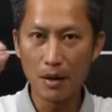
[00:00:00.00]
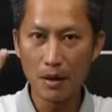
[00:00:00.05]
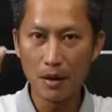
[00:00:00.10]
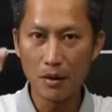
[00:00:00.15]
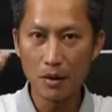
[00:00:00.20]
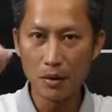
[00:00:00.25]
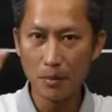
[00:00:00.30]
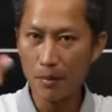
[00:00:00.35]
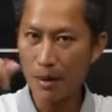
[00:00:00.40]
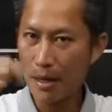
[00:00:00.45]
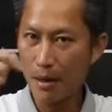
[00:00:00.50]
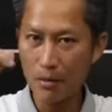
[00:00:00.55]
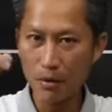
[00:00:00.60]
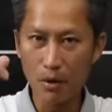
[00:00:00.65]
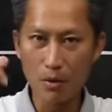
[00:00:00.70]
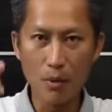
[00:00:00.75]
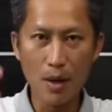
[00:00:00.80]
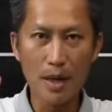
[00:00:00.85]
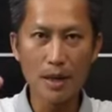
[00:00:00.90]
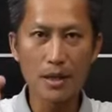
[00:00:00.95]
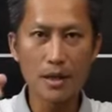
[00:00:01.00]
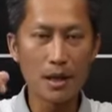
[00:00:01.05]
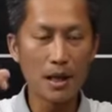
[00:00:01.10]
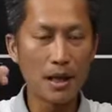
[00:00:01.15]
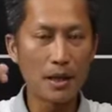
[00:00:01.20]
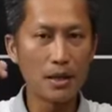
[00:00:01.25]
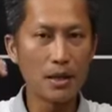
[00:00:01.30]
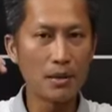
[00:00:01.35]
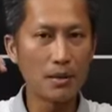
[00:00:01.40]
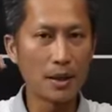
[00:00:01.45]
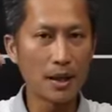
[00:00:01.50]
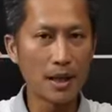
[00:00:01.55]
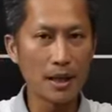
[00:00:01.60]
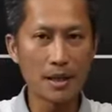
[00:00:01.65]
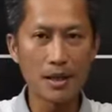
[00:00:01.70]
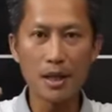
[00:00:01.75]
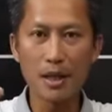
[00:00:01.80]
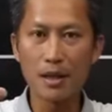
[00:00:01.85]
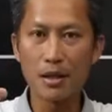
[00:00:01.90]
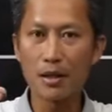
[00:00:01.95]
you manually wind it until it gets
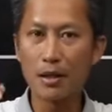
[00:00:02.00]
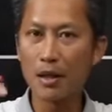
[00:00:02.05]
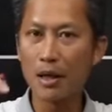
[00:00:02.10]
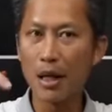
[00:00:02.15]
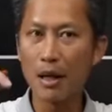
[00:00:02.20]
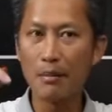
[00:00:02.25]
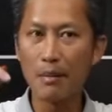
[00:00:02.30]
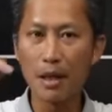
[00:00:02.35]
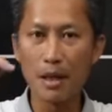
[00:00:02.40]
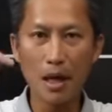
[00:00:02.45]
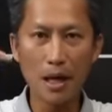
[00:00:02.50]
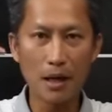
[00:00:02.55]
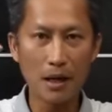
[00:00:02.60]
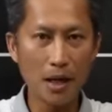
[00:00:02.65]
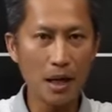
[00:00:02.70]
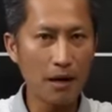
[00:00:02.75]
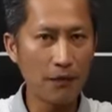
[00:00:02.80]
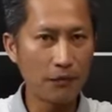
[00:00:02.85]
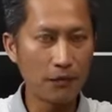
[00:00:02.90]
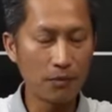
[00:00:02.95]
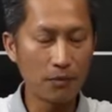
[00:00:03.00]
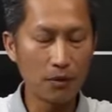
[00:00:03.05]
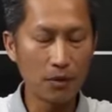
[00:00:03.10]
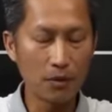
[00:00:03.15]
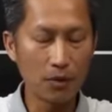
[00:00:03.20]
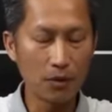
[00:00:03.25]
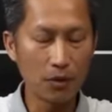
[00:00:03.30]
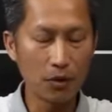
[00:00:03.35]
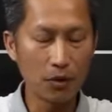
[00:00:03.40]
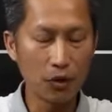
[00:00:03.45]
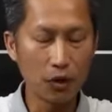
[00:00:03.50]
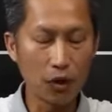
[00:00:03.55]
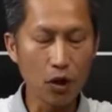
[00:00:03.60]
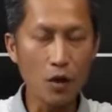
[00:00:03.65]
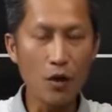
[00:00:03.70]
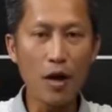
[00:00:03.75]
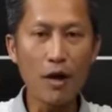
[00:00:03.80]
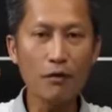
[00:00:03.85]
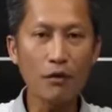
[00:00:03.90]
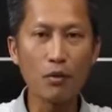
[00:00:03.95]
tight. I mean, you
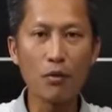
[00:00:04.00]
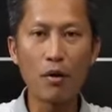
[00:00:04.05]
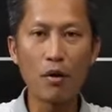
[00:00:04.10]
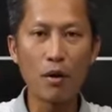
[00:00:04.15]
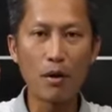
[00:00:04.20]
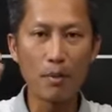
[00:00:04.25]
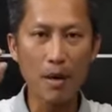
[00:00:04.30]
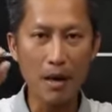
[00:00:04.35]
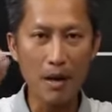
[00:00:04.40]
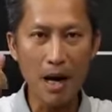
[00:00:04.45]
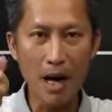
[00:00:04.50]
don't have to worry about